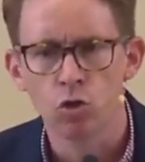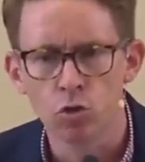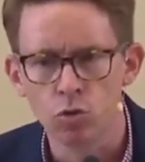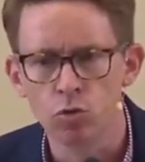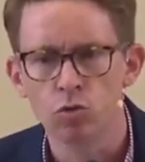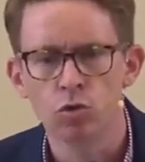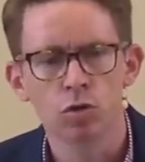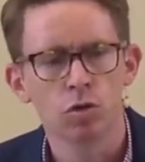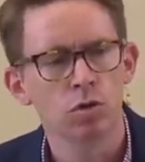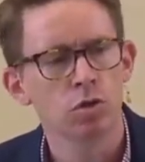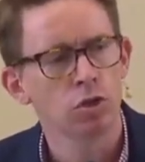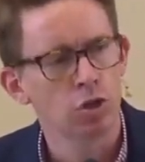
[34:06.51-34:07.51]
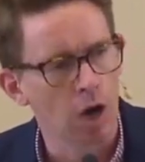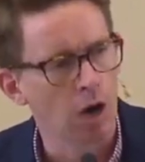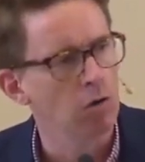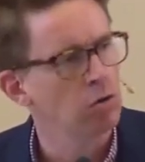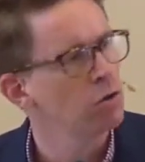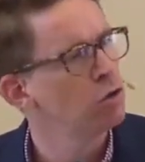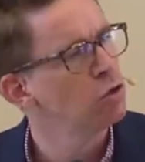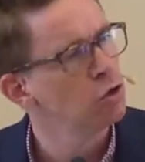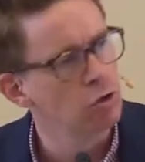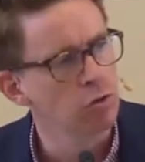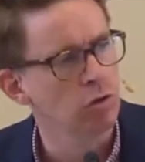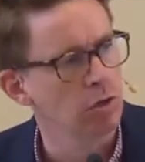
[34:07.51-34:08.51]
you shall
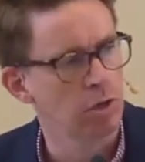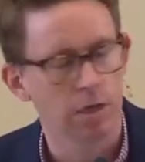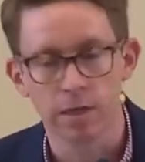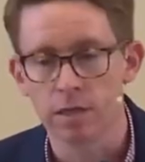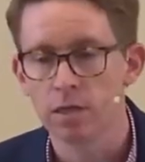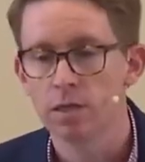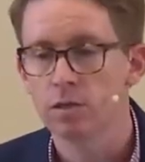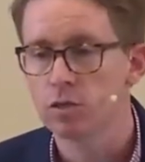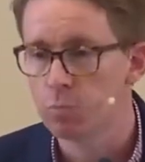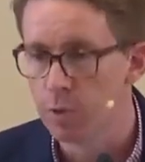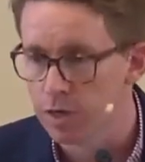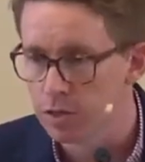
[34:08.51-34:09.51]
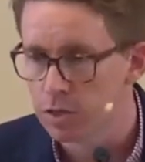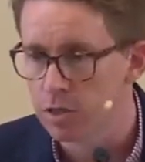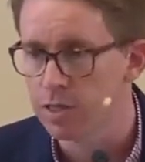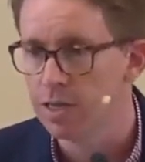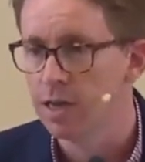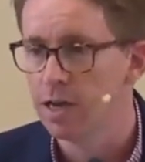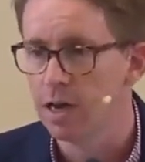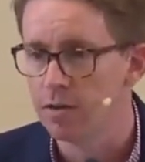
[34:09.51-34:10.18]
assuredly spiritually